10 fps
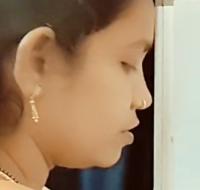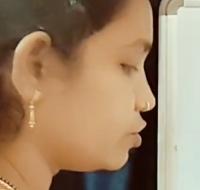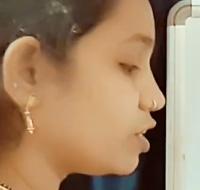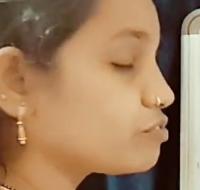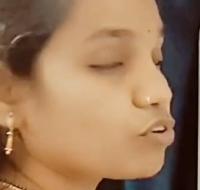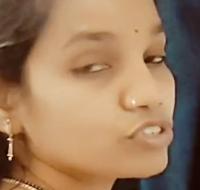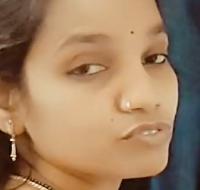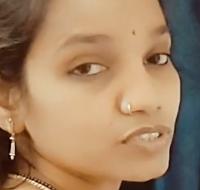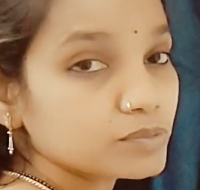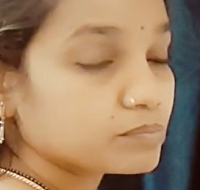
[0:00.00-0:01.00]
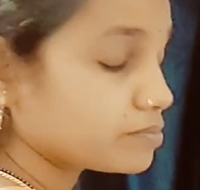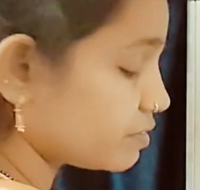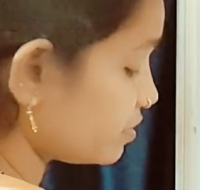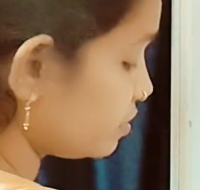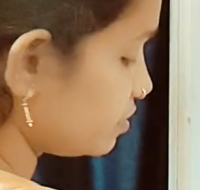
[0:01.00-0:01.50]
so in phosphate
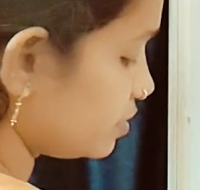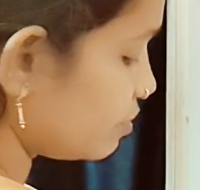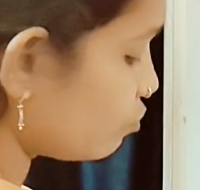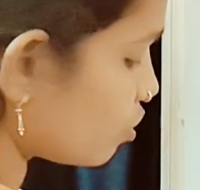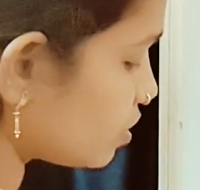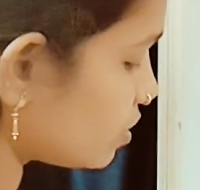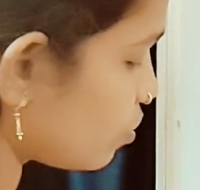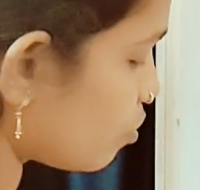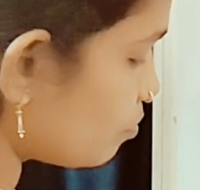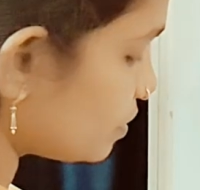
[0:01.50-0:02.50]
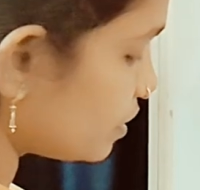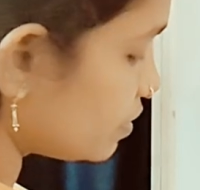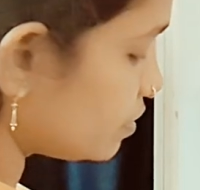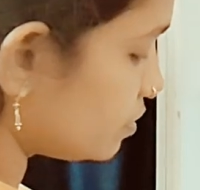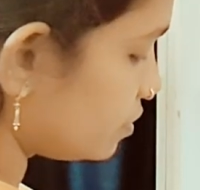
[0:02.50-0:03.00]
buffer system, what are the
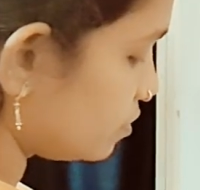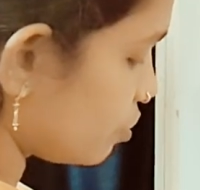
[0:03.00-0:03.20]
components